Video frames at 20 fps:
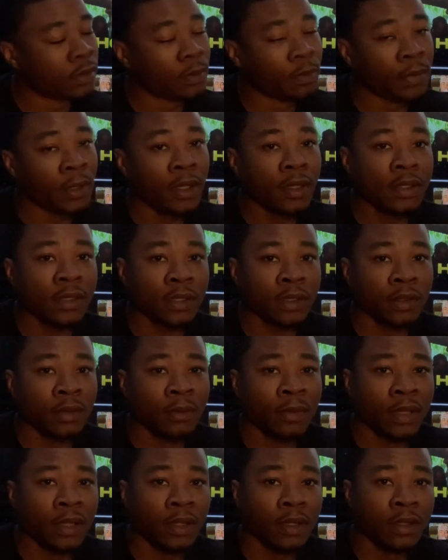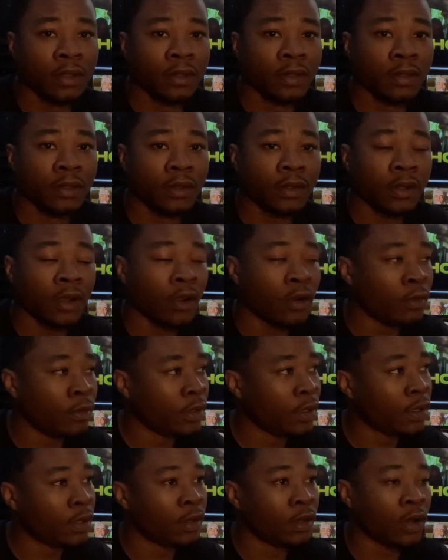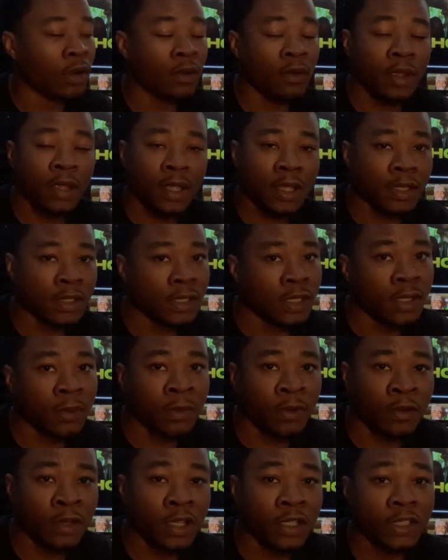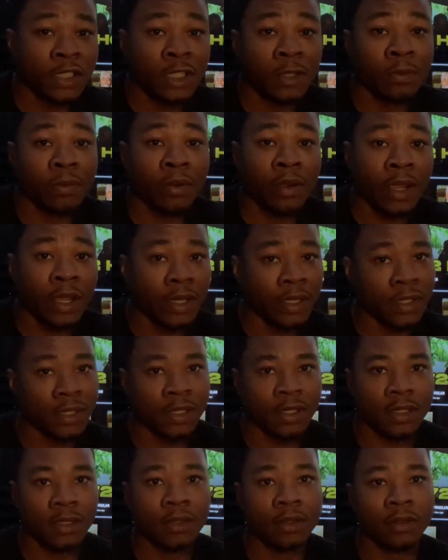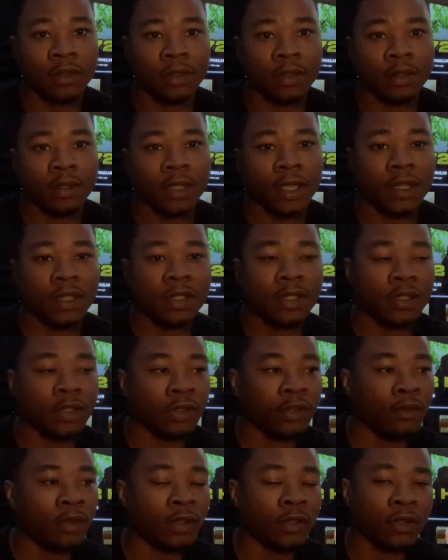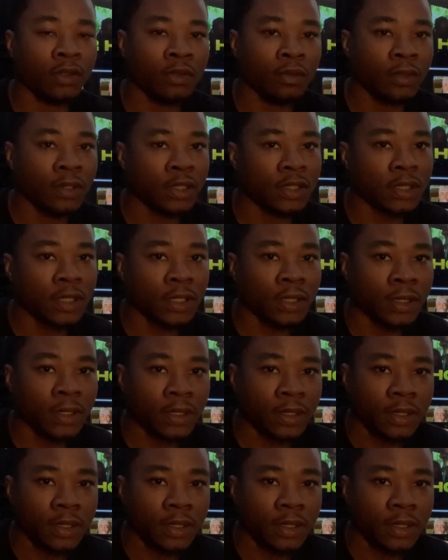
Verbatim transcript: Pick something, man. Go hit, go heads deep on that shit. Practice it until you can do the shit.